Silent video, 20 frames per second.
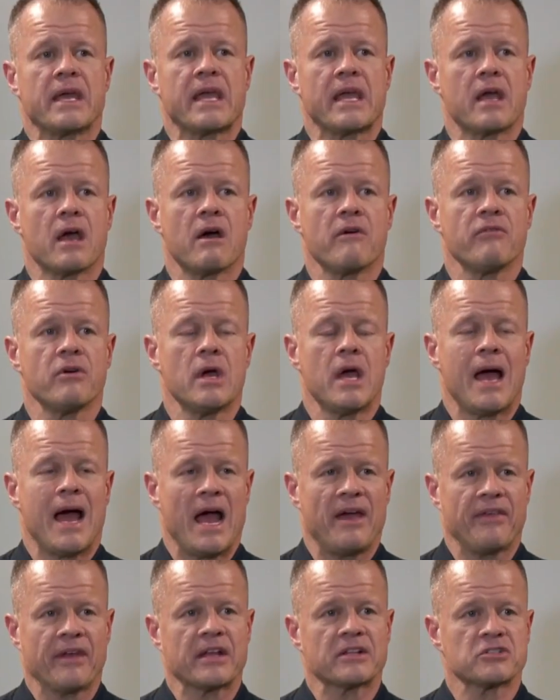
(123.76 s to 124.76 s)
The newly
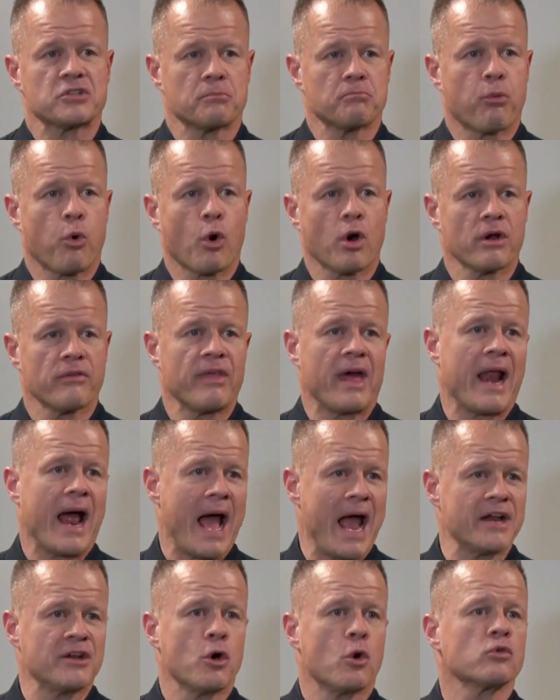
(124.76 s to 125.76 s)
sworn-in police chief was
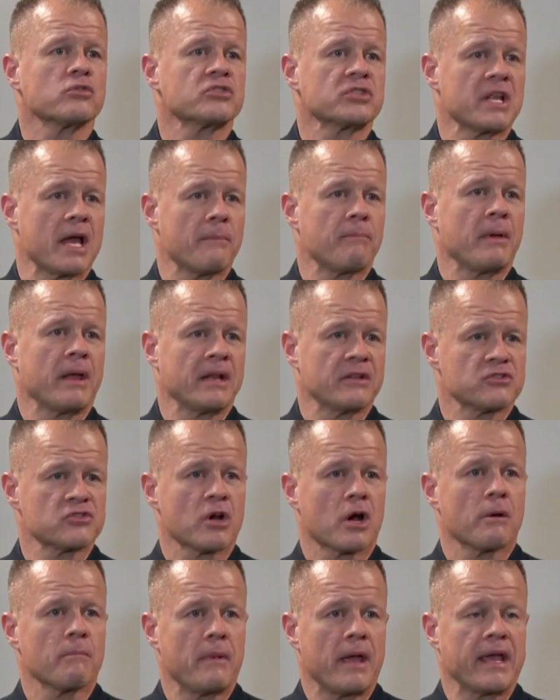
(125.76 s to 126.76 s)
asked what he
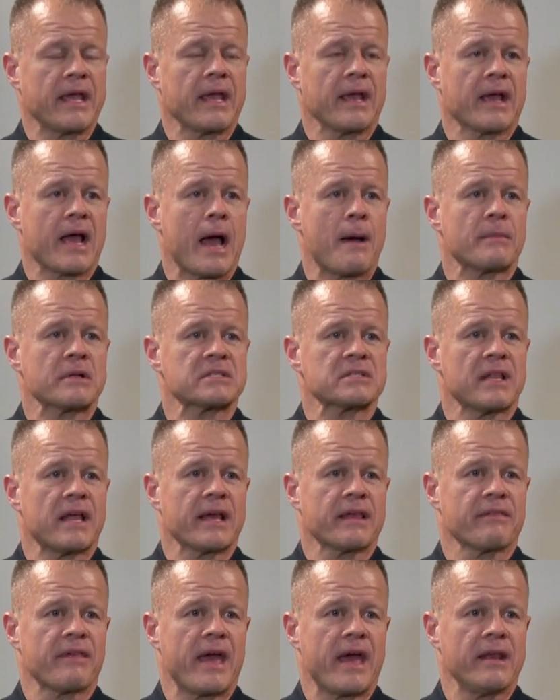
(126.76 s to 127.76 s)
sees in this
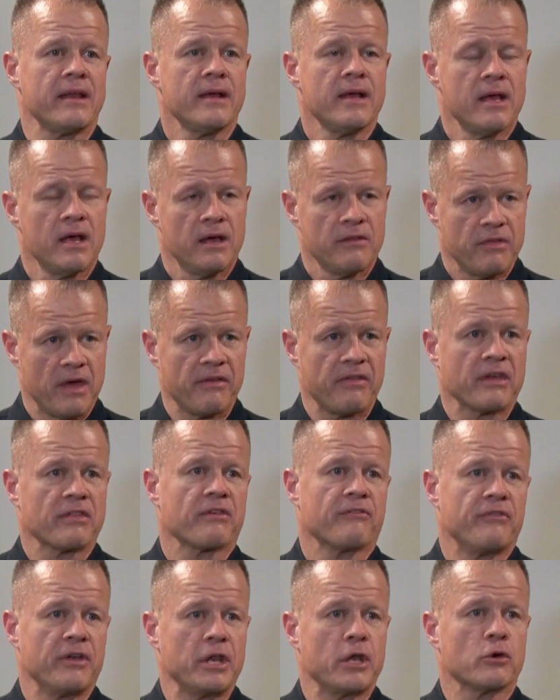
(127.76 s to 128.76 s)
video. I think the
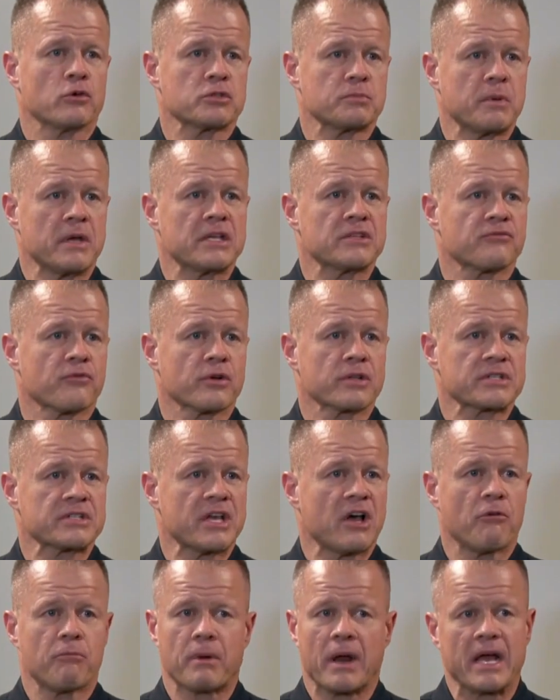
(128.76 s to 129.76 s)
video speaks for
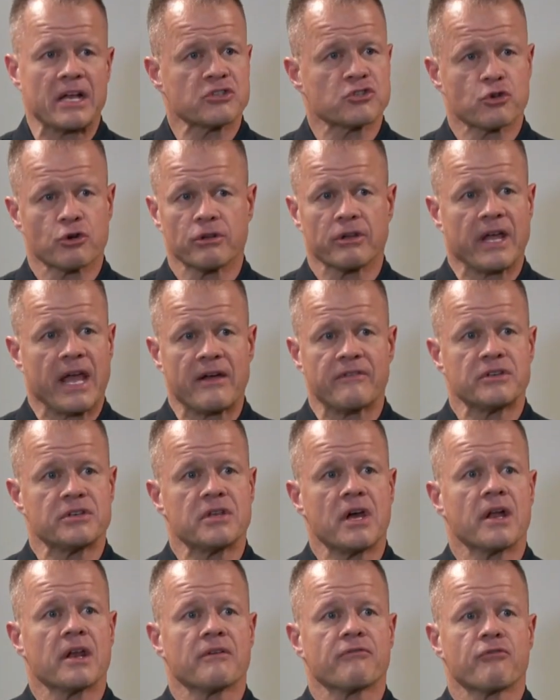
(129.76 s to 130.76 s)
itself, but I certainly haven't
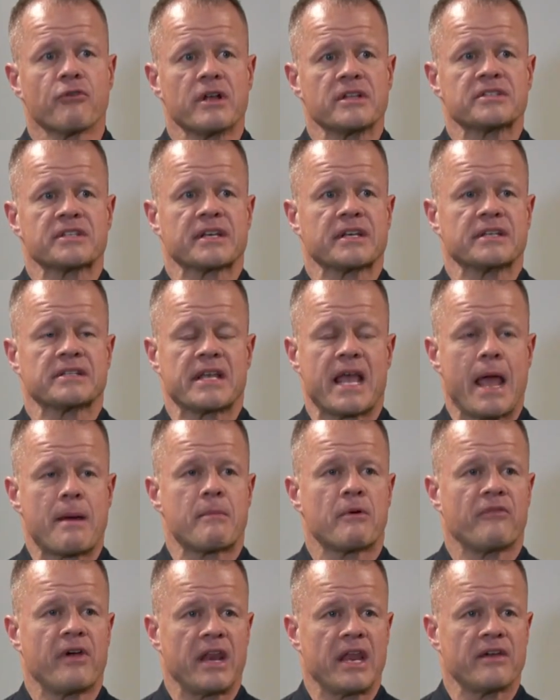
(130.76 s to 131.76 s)
done a forensic exam
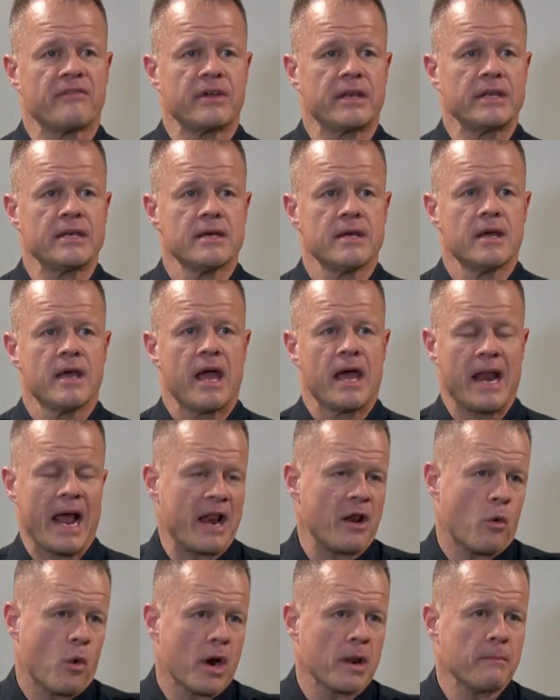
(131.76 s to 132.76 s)
of any of it, and I
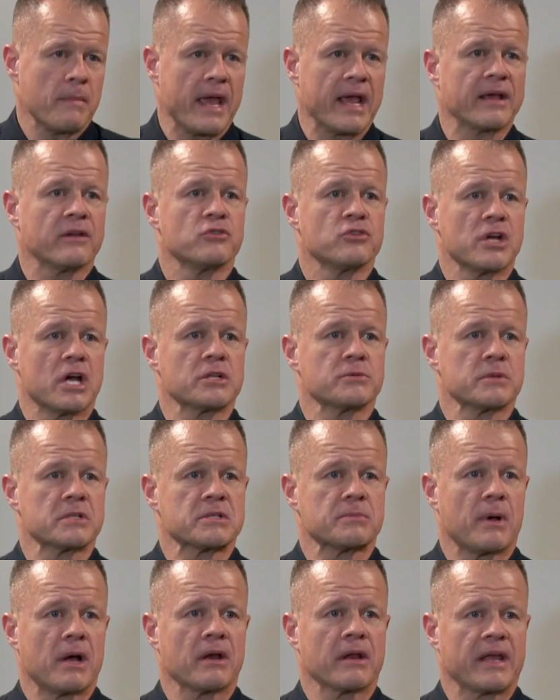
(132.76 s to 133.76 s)
don't want to make judgments
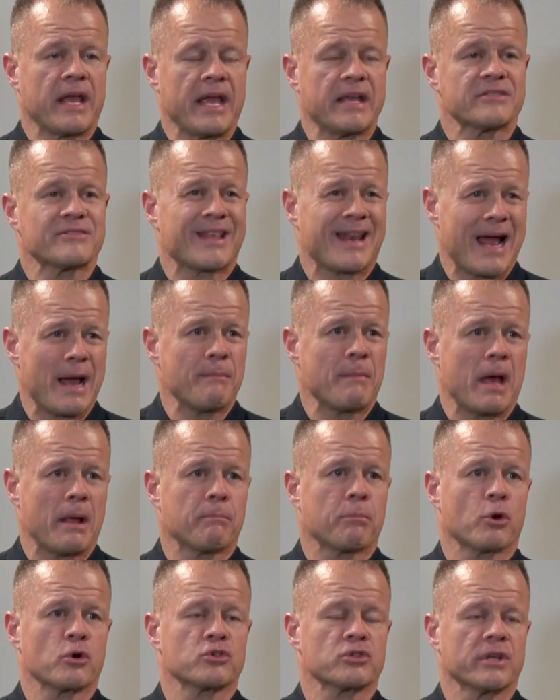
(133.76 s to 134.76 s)
about a case that I'm not
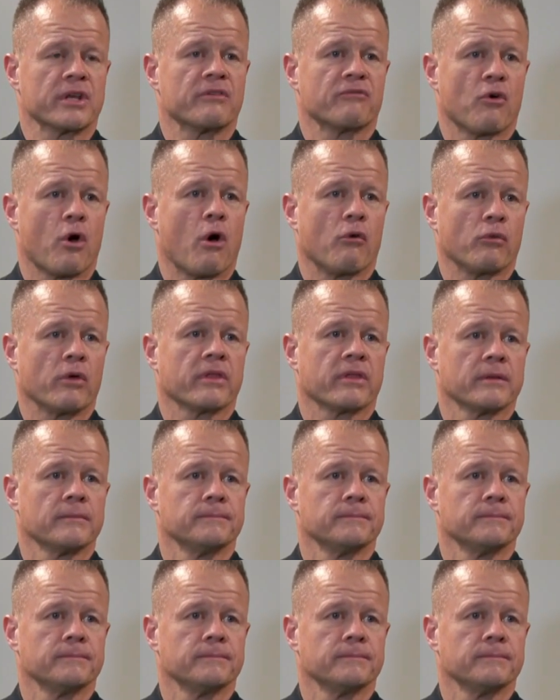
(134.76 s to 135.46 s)
personally involved with.